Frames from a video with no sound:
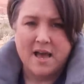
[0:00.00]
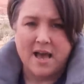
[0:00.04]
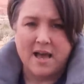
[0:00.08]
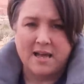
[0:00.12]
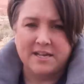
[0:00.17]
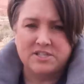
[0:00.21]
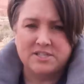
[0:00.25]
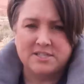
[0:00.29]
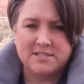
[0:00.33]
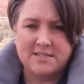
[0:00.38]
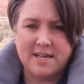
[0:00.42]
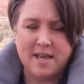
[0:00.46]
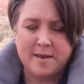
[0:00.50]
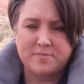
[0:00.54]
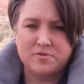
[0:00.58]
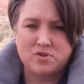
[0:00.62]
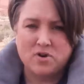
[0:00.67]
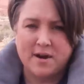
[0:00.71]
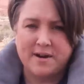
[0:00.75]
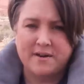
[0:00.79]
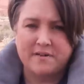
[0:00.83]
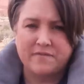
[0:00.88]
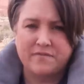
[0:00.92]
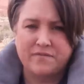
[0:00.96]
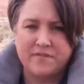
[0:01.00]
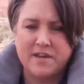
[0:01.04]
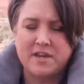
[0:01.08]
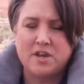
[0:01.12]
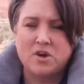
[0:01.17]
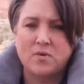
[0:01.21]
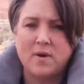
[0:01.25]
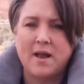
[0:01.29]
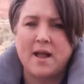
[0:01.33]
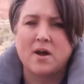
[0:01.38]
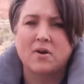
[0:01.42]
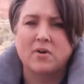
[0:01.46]
I just kept trying to
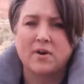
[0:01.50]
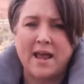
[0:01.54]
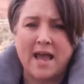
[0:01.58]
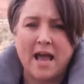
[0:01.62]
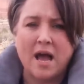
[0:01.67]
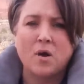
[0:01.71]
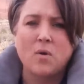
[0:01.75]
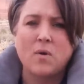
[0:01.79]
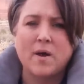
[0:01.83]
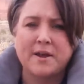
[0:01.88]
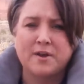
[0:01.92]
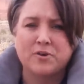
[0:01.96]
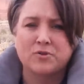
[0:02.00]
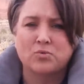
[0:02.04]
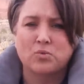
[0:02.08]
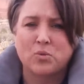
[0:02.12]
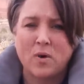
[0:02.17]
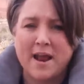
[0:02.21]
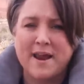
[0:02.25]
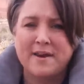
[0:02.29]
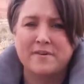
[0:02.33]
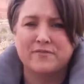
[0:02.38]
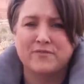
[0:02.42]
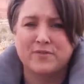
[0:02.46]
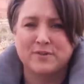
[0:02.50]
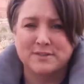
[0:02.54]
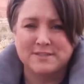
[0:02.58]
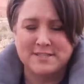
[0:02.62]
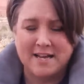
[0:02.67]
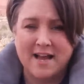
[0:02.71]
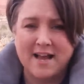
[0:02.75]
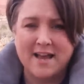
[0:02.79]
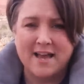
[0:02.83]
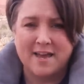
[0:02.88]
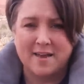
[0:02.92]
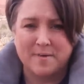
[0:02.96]
figure out how I could write full
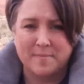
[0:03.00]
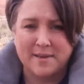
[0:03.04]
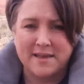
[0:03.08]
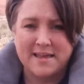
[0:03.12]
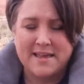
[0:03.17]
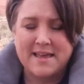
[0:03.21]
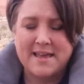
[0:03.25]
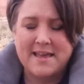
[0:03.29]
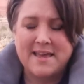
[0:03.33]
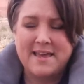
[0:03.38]
time.